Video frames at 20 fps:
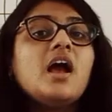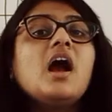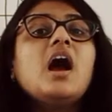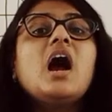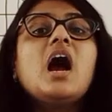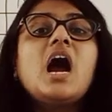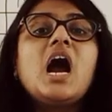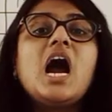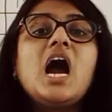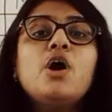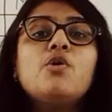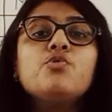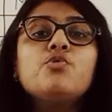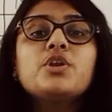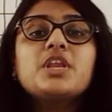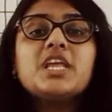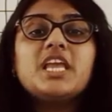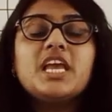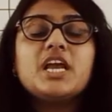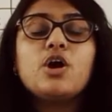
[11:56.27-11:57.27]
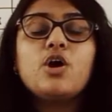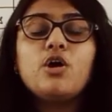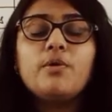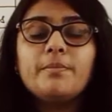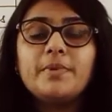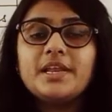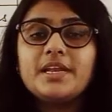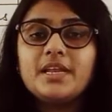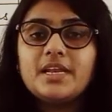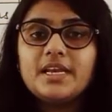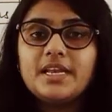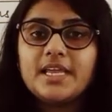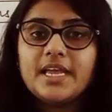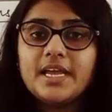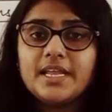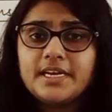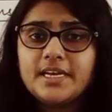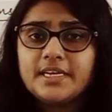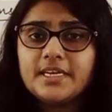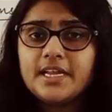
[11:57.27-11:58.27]
how recombinant
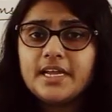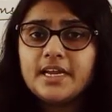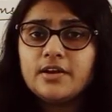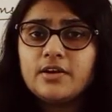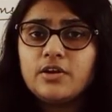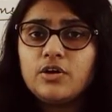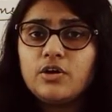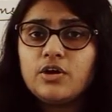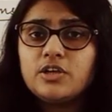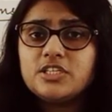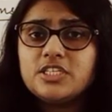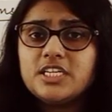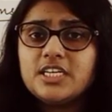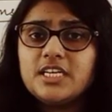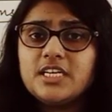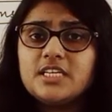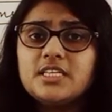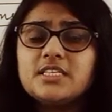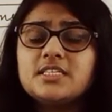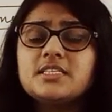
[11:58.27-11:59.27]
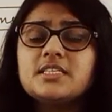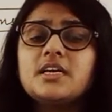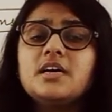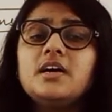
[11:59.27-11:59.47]
DNA technology is